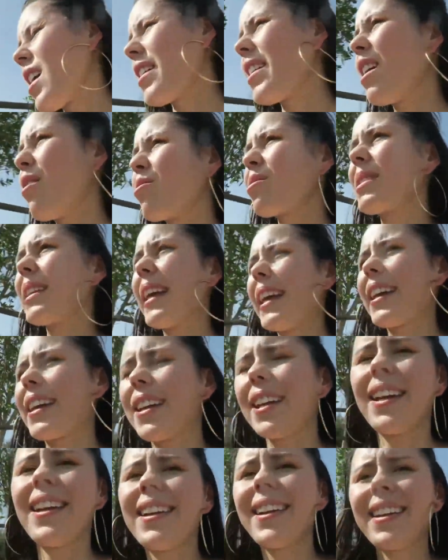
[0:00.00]
And I was
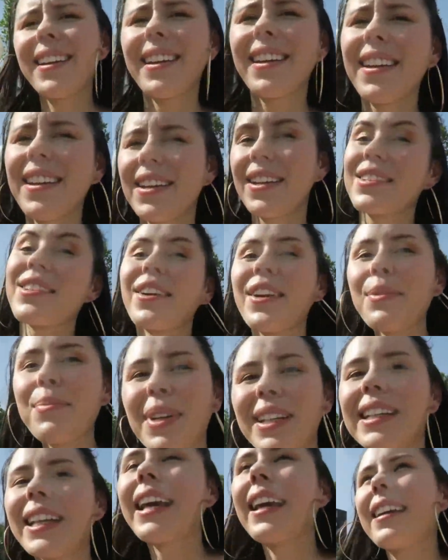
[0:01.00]
like, sorry,
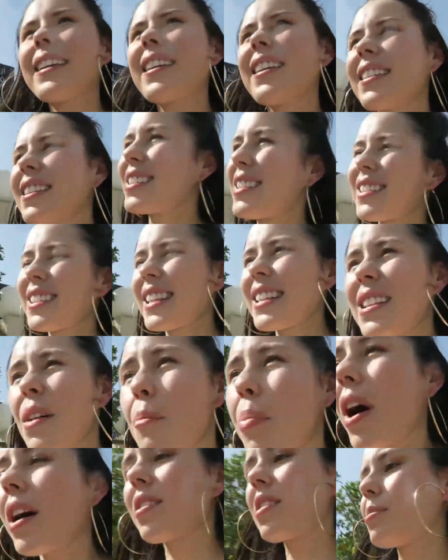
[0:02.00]
but like, this is
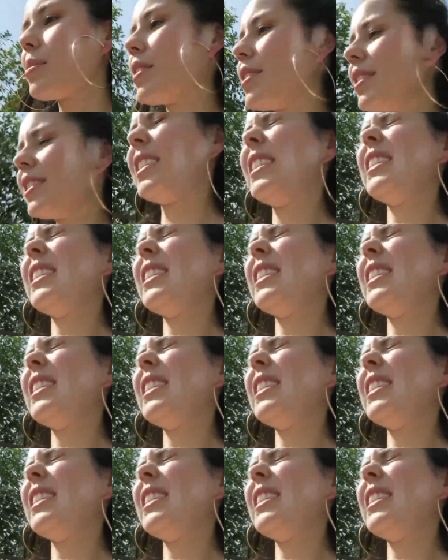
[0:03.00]
impossible.